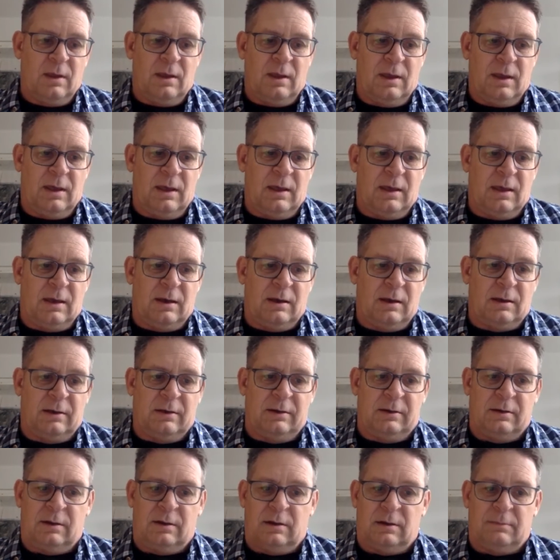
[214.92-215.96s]

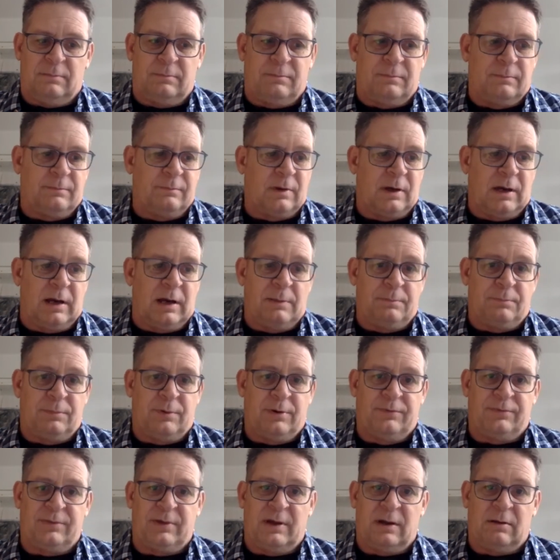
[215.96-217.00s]
And I
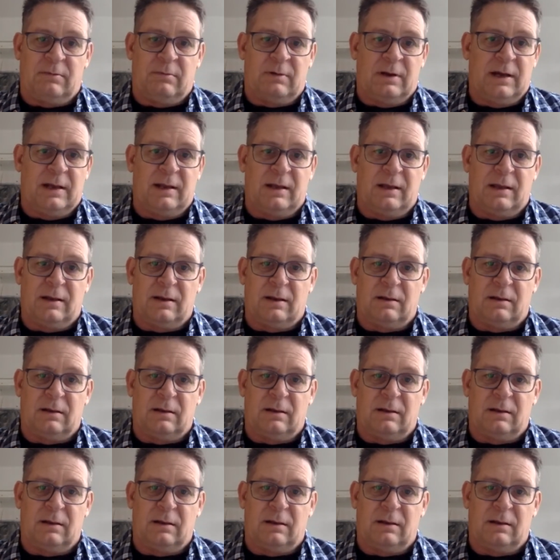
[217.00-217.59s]
put that right in,